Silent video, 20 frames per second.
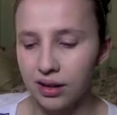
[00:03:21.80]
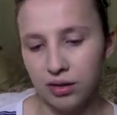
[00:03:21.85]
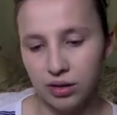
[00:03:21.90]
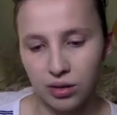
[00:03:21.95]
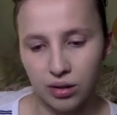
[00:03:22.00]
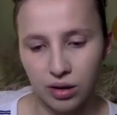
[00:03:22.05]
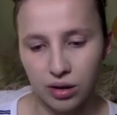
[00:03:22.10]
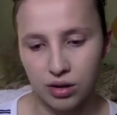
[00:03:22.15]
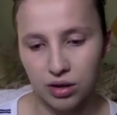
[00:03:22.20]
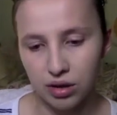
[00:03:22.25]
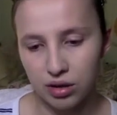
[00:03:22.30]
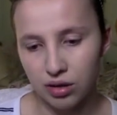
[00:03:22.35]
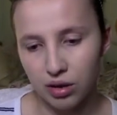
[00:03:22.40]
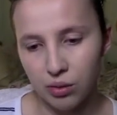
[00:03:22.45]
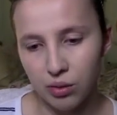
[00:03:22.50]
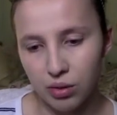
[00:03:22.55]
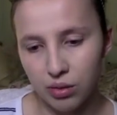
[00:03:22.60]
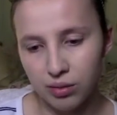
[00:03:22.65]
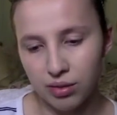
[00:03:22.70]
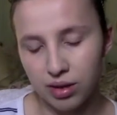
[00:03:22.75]
You could just go
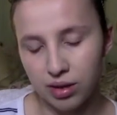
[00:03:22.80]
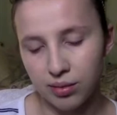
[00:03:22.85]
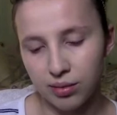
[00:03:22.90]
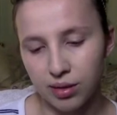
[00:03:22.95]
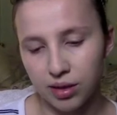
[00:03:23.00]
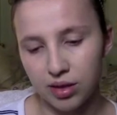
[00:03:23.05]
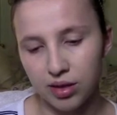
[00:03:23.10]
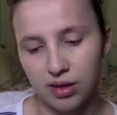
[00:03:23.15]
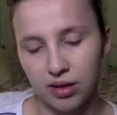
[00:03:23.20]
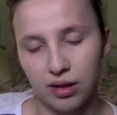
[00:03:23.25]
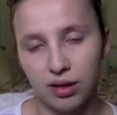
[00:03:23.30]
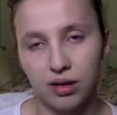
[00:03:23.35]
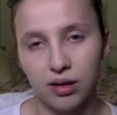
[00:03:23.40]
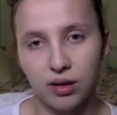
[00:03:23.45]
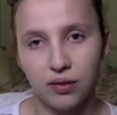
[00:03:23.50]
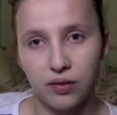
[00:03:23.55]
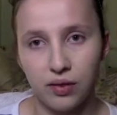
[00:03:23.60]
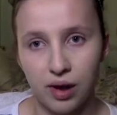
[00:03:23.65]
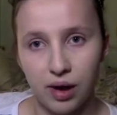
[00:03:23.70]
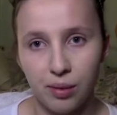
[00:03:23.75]
in with some concealer
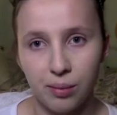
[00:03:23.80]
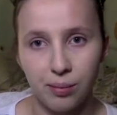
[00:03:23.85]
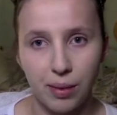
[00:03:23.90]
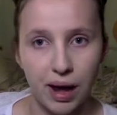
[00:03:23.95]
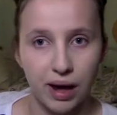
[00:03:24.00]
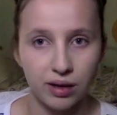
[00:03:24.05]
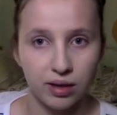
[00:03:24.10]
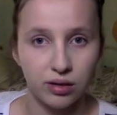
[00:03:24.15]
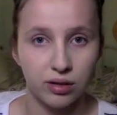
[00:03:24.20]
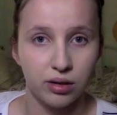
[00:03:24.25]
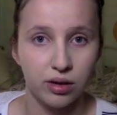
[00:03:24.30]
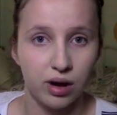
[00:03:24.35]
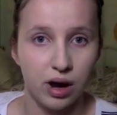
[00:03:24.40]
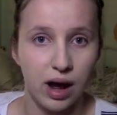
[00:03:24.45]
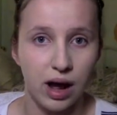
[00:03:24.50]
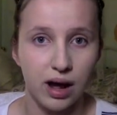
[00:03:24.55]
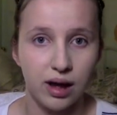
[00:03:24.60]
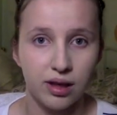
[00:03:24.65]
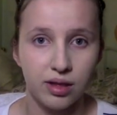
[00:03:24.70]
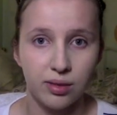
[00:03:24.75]
if you have bags under your
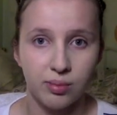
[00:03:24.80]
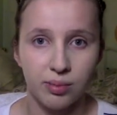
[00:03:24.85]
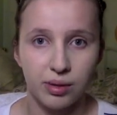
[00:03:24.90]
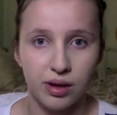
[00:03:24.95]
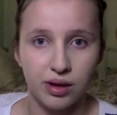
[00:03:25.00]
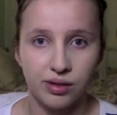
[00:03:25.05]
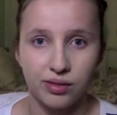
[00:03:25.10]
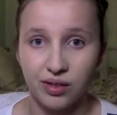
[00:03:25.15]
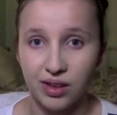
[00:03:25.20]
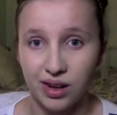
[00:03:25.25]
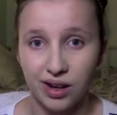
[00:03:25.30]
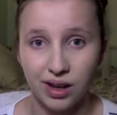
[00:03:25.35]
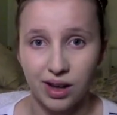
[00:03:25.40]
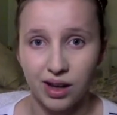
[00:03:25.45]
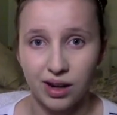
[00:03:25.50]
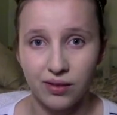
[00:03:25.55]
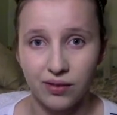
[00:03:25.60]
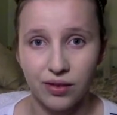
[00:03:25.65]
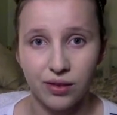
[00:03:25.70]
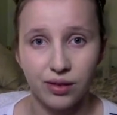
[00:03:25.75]
eyes, but then
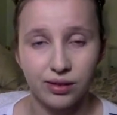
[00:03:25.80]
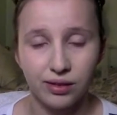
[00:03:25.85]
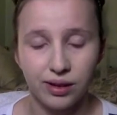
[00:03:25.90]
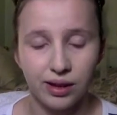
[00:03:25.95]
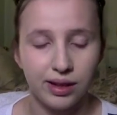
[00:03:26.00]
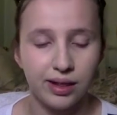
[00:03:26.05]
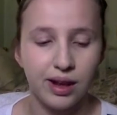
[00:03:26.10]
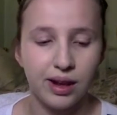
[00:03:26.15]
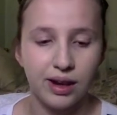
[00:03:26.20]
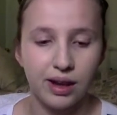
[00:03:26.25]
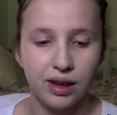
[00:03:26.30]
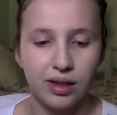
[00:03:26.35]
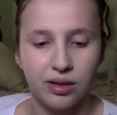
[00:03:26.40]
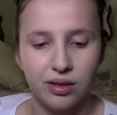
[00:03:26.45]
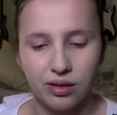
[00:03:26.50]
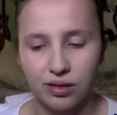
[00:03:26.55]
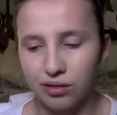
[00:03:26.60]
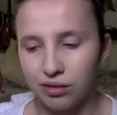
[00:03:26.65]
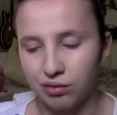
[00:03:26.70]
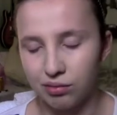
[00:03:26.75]
again, if you don't need that
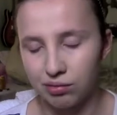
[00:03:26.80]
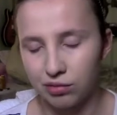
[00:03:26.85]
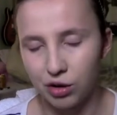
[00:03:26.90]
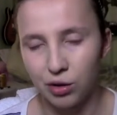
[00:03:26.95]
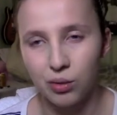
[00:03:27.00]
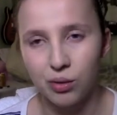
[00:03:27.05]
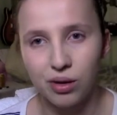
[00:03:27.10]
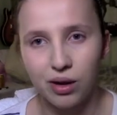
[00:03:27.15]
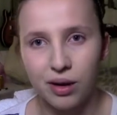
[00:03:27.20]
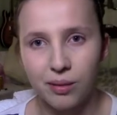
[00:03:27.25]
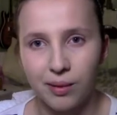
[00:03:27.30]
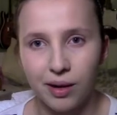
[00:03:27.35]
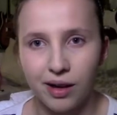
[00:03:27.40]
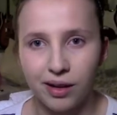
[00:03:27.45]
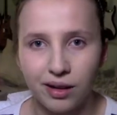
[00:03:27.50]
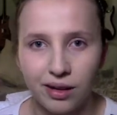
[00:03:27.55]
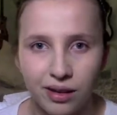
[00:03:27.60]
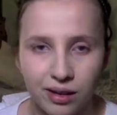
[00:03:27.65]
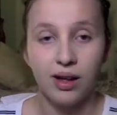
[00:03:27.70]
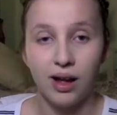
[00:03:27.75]
either, don't worry about
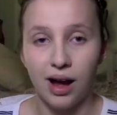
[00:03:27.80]
it.